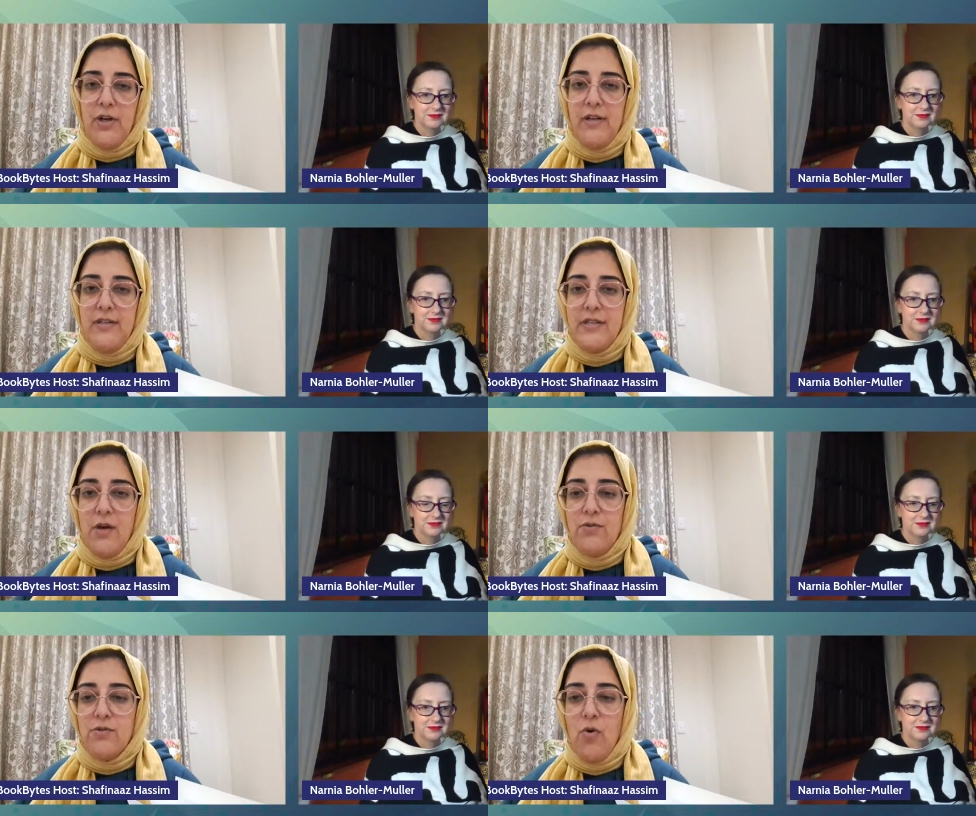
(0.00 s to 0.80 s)
Speaker 1: And it
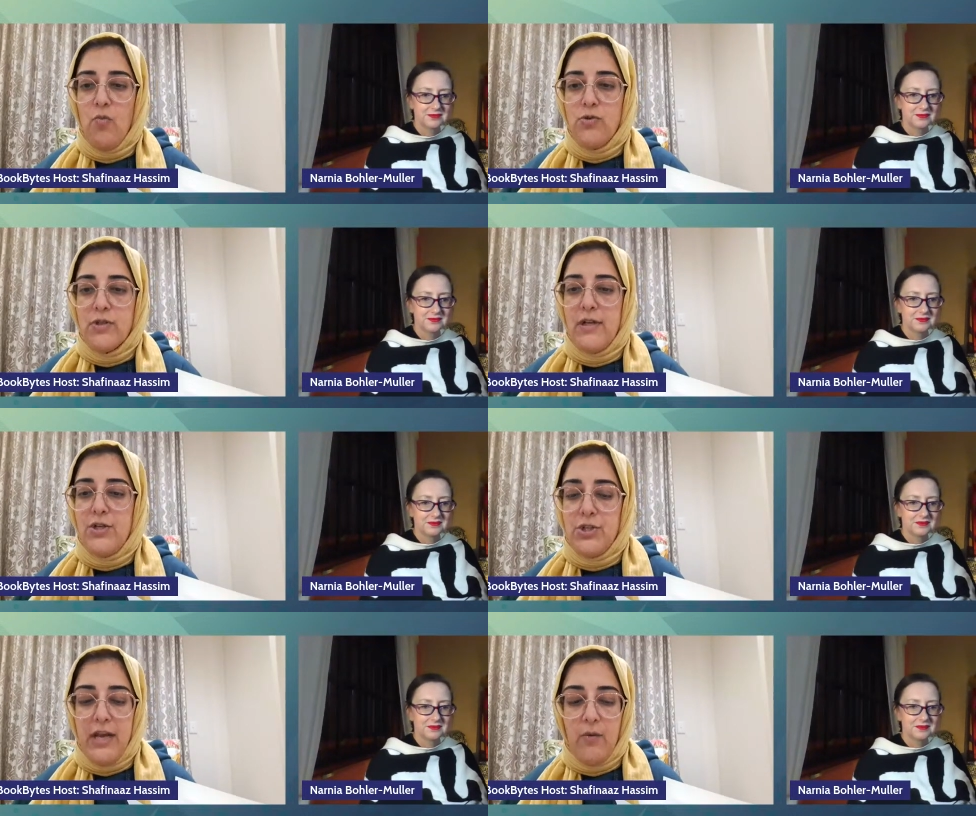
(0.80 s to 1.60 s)
sounds almost
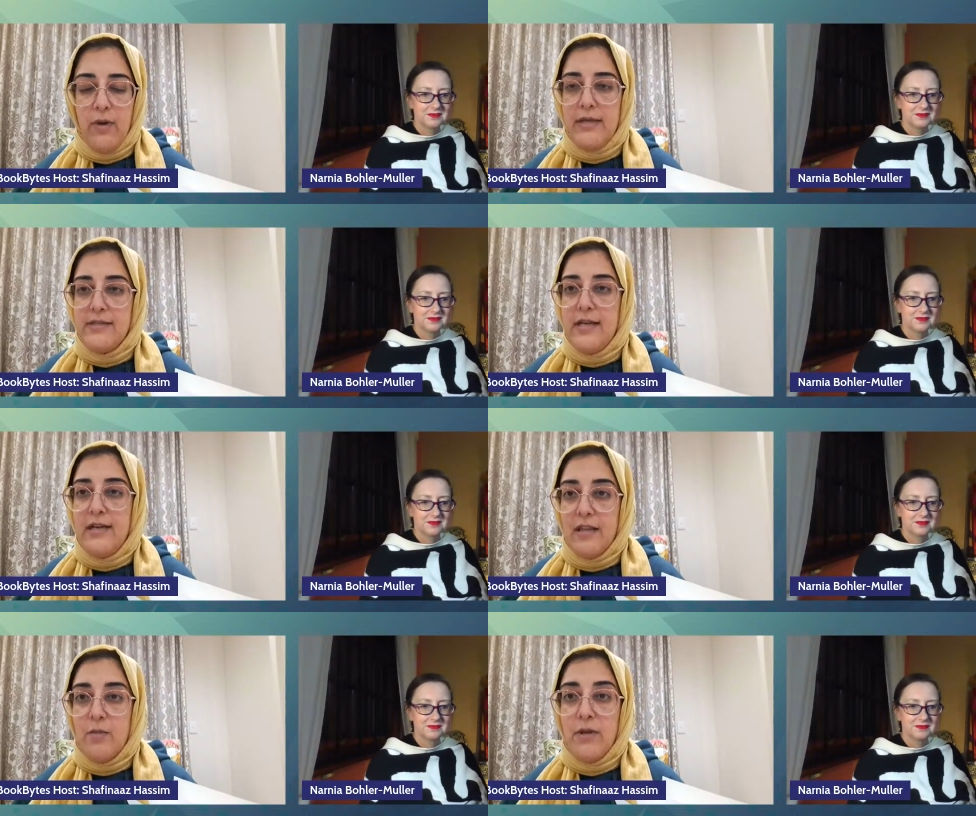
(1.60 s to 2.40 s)
cliche when I say it
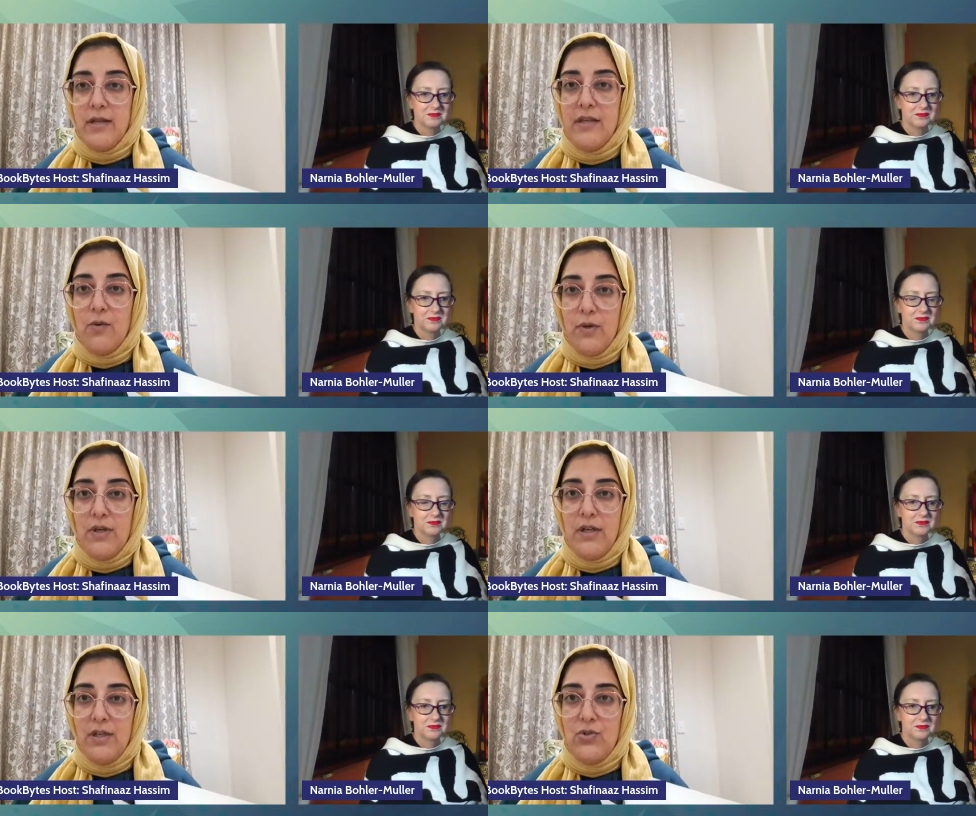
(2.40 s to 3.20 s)
like that, but I think we
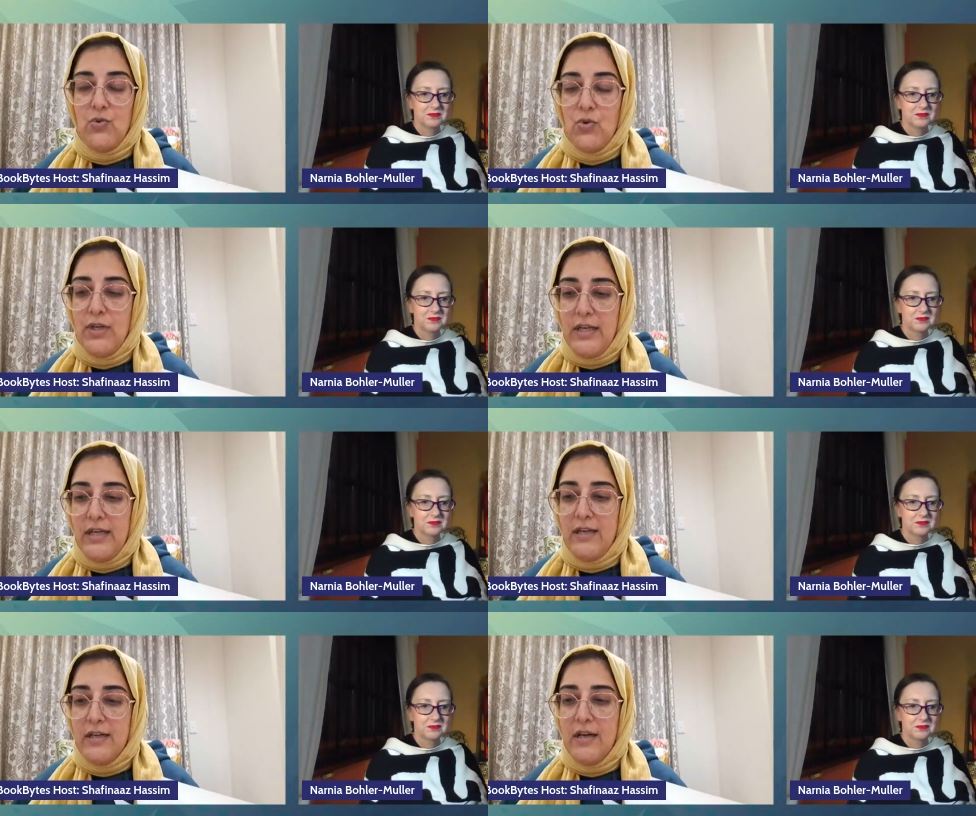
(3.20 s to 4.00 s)
really do
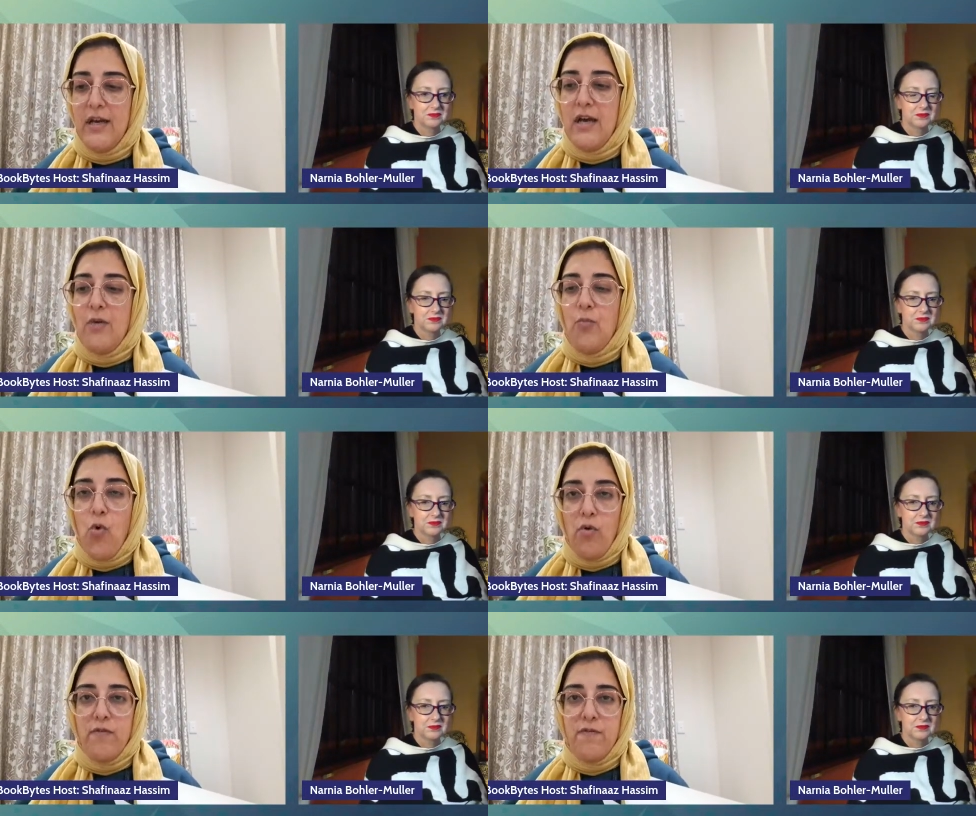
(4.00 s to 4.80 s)
need
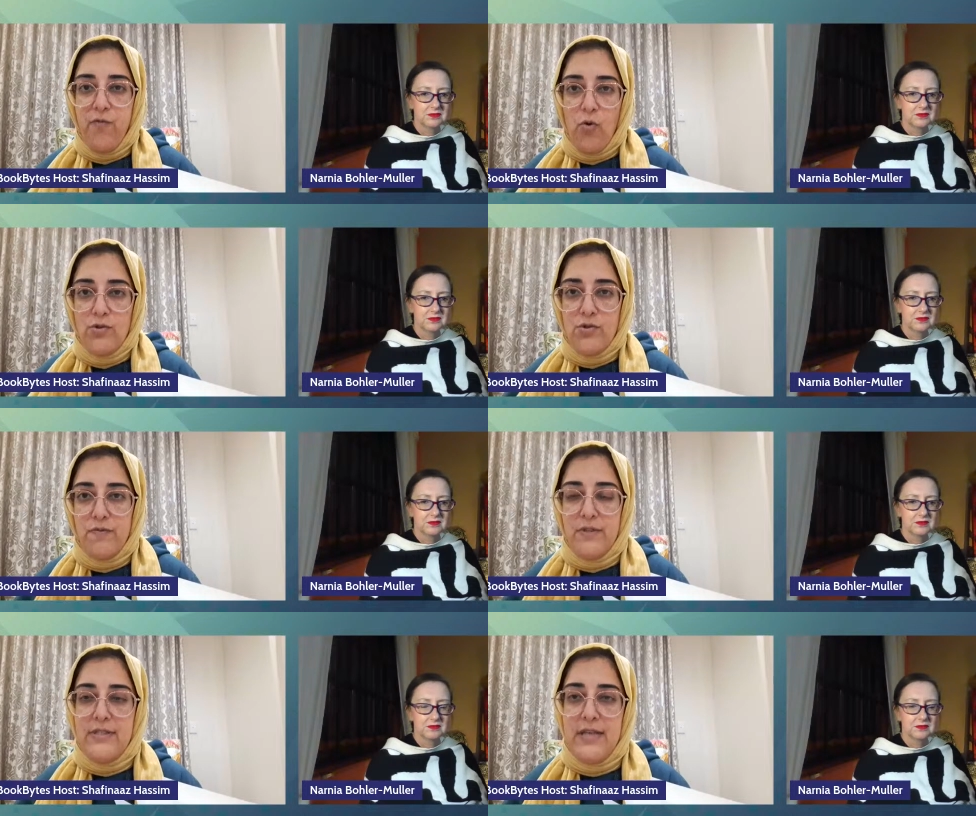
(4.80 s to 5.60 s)
more of a force
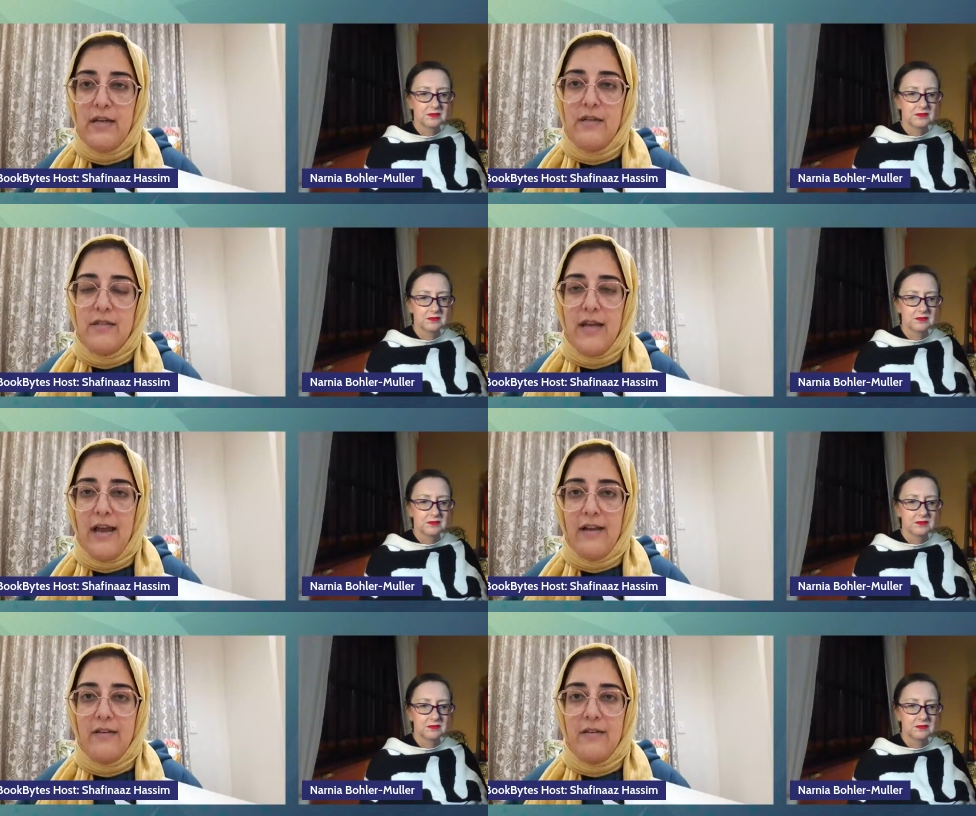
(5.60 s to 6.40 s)
of dissent
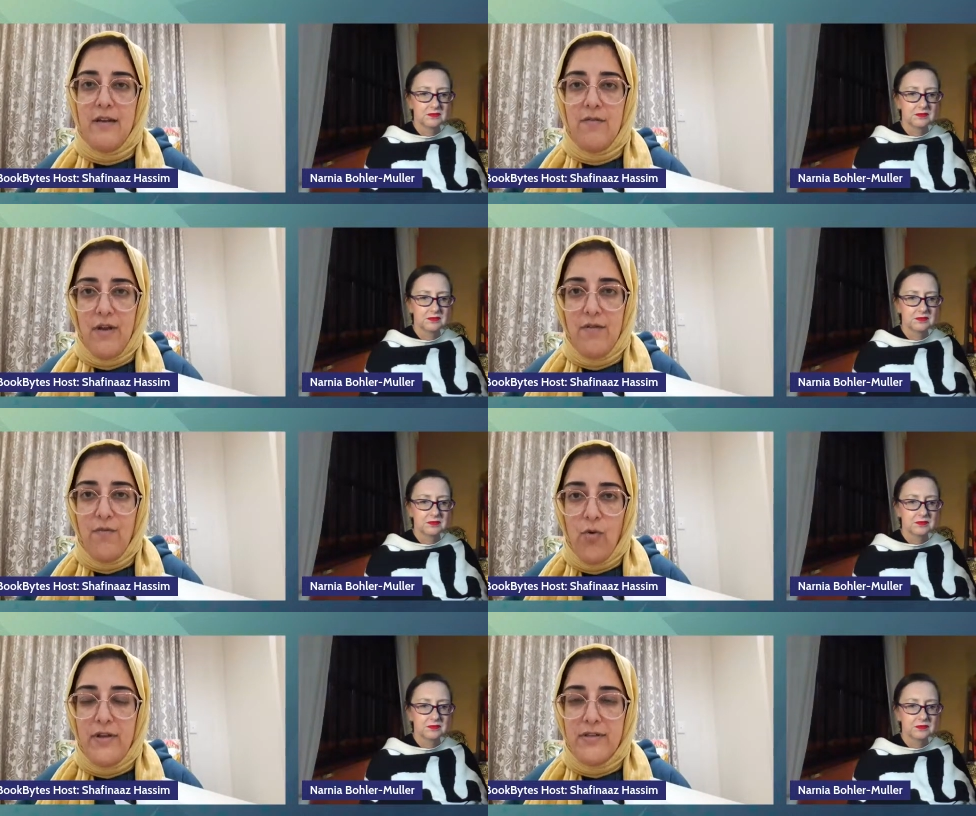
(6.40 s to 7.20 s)
and and, and
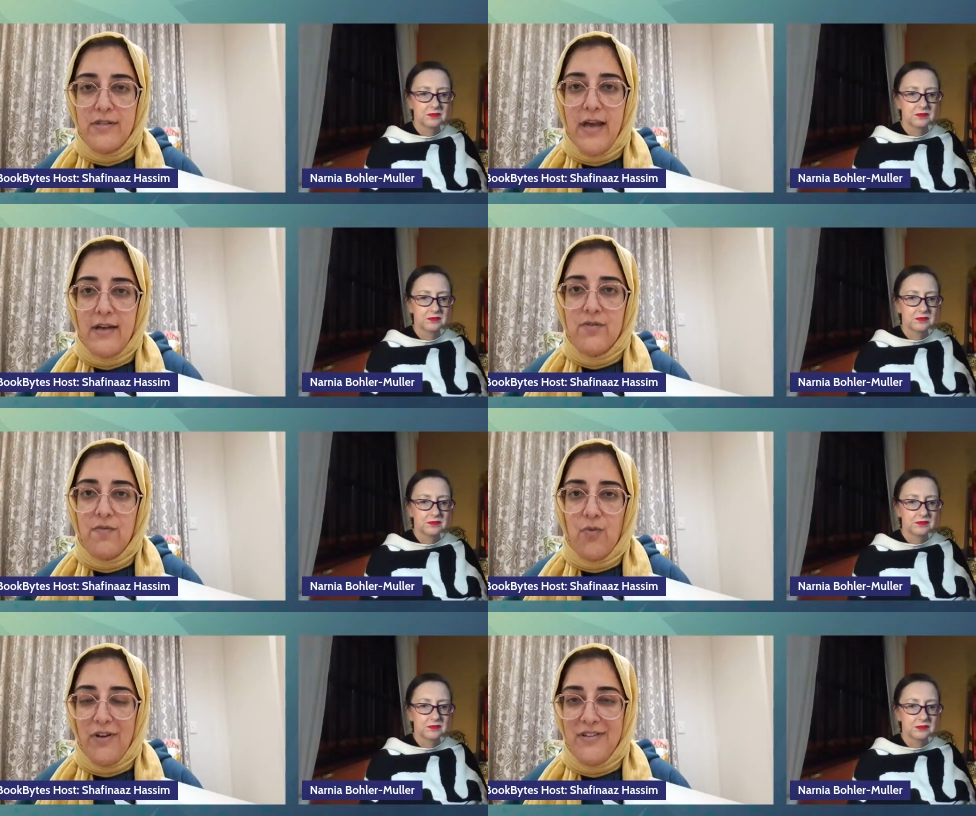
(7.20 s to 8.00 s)
voice,
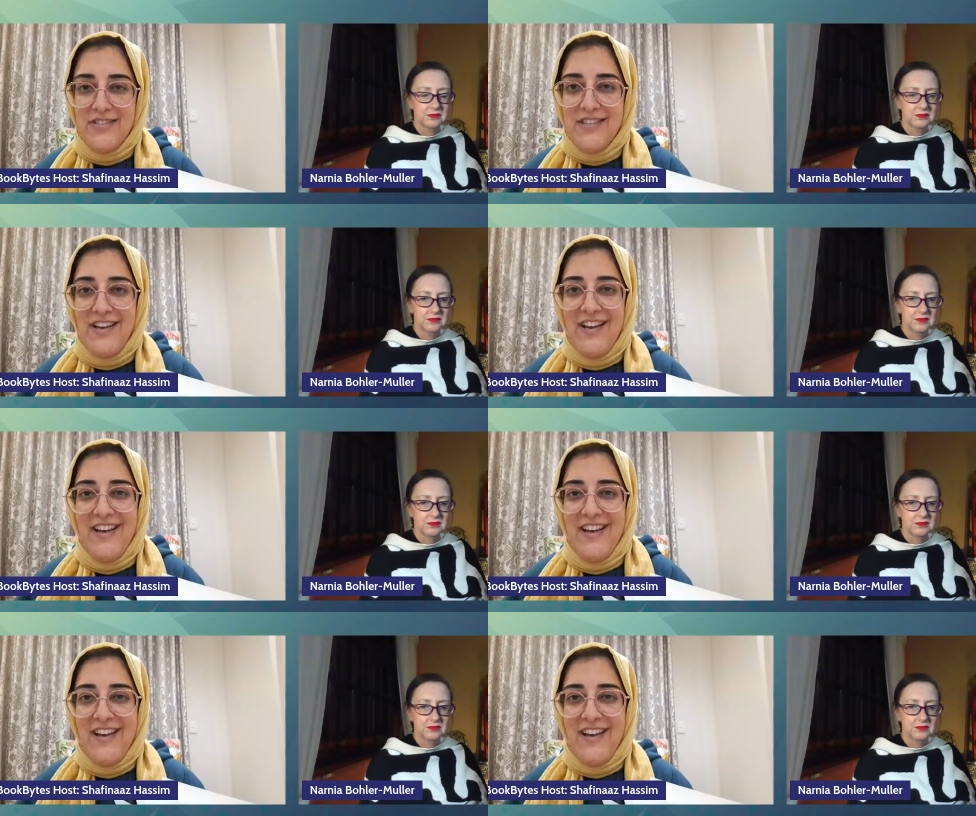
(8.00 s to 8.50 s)
active voice,